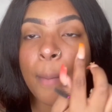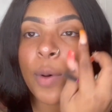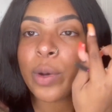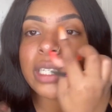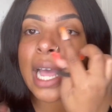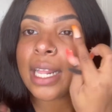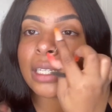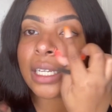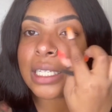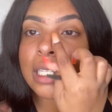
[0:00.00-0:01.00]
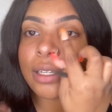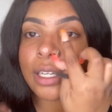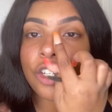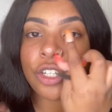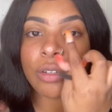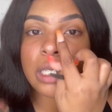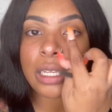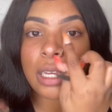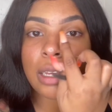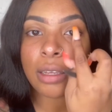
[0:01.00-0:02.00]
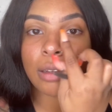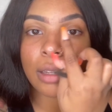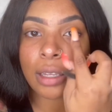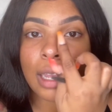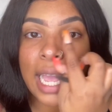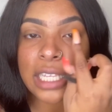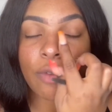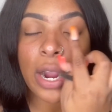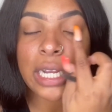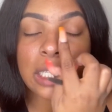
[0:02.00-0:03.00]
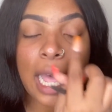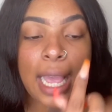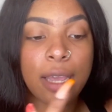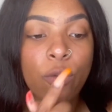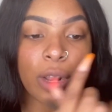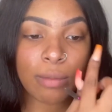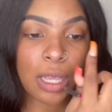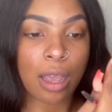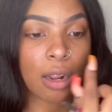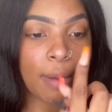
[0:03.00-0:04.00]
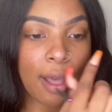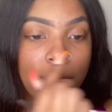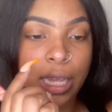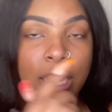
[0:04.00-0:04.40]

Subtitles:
But once I conceal this, you'll see as far as like what I'm talking about.